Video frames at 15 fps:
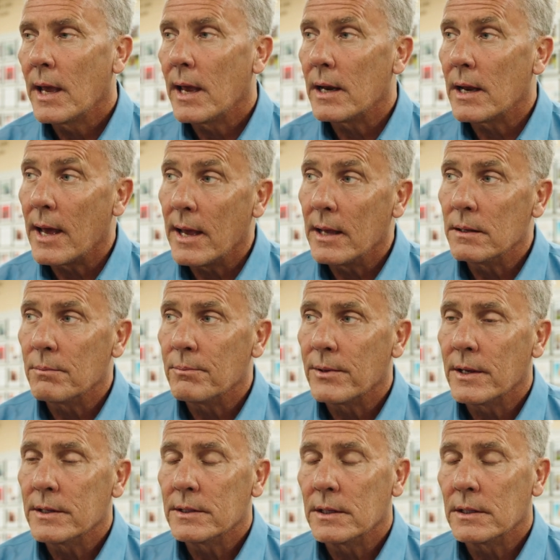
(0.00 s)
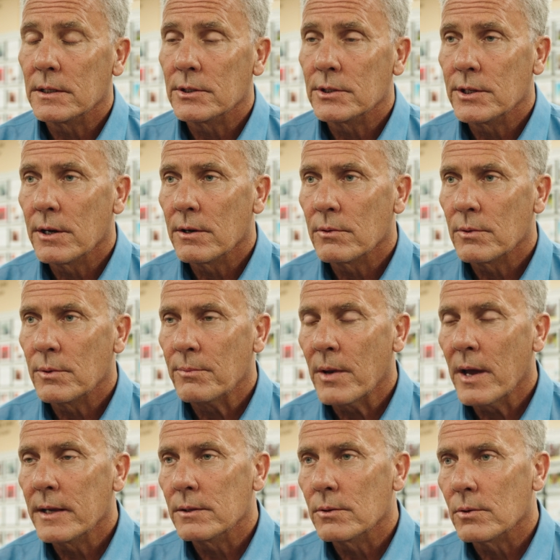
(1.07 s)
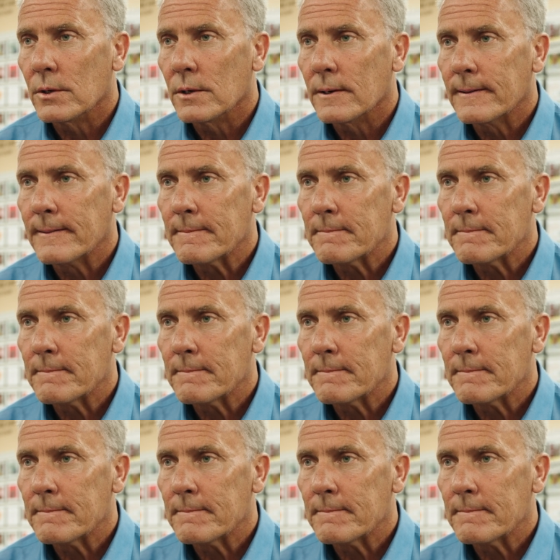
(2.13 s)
And I had the blessing to share it with my daughter.